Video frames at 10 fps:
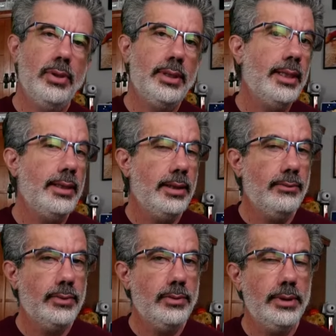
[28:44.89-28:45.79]
booked anything
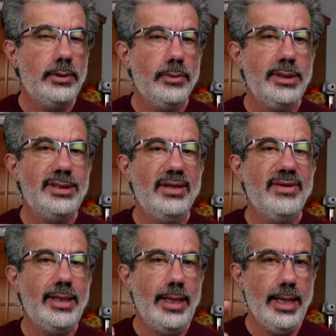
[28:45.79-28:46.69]
for
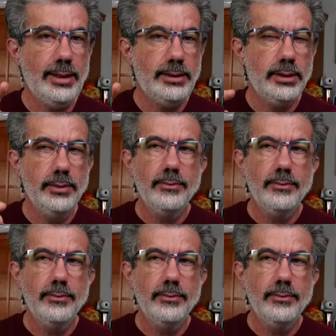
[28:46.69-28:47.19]
2027 yet.